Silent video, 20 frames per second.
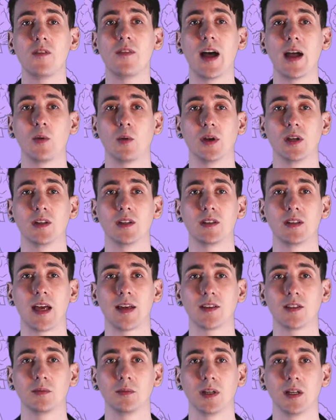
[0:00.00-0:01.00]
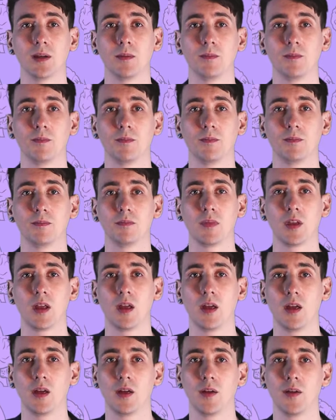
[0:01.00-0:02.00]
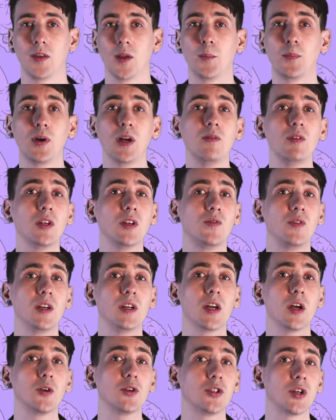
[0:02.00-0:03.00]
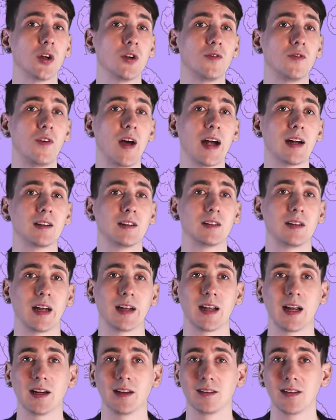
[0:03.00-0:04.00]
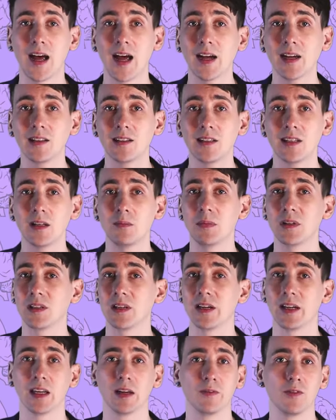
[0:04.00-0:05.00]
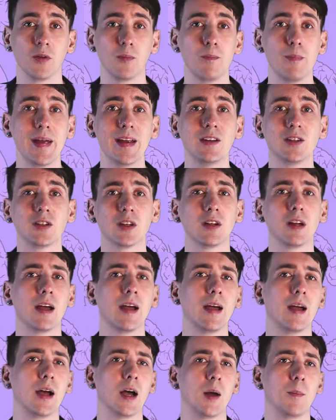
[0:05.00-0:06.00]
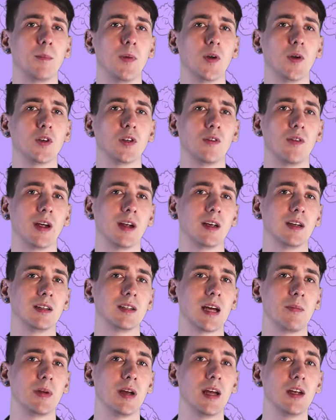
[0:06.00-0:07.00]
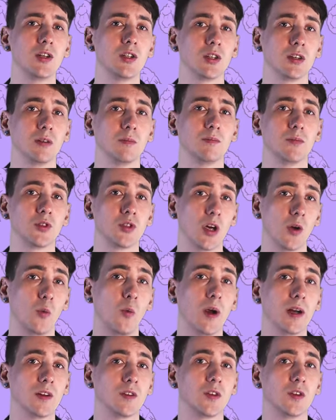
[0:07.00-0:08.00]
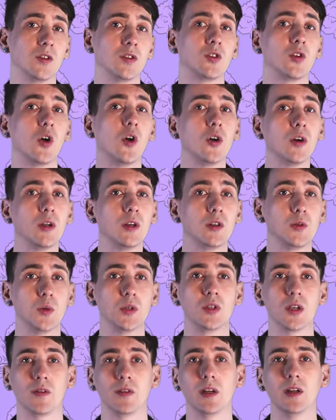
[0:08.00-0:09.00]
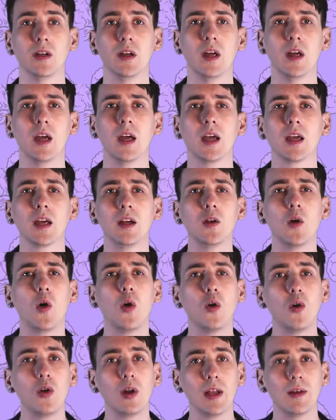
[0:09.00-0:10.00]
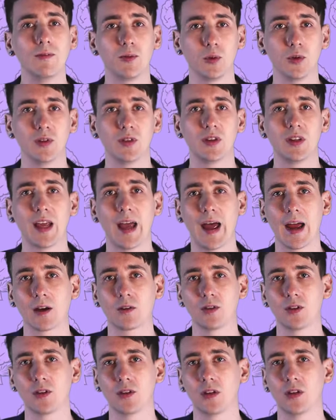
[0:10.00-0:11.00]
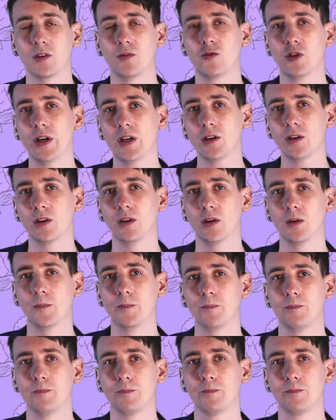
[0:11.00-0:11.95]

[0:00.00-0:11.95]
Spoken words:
of eyewitness testimony. The previous video showed factors like anxiety, misleading information, and post-event contamination, so witnesses talking to each other, can all influence the accuracy of recall.